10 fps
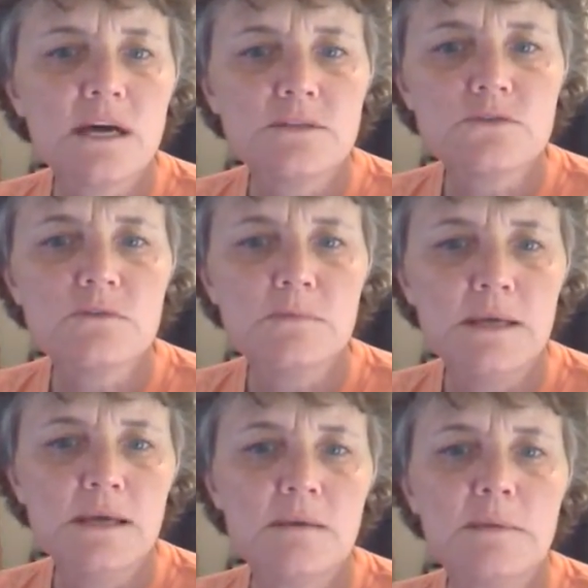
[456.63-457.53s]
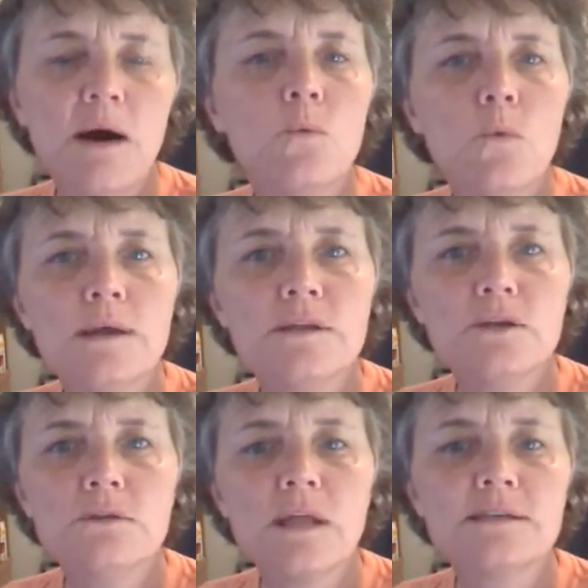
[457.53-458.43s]
touch with me about what
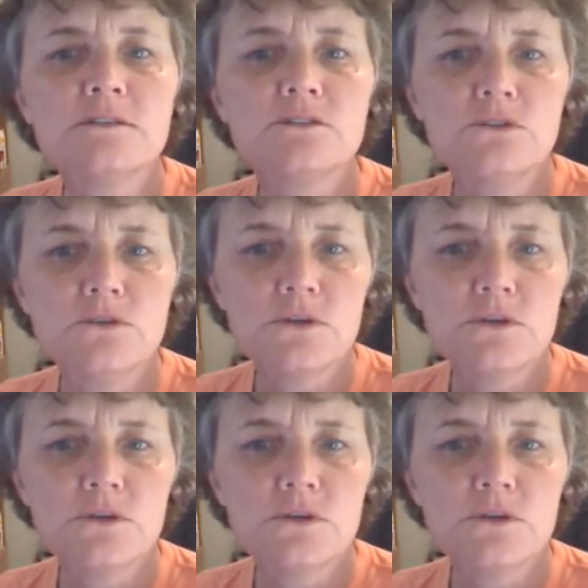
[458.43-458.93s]
you'd like to do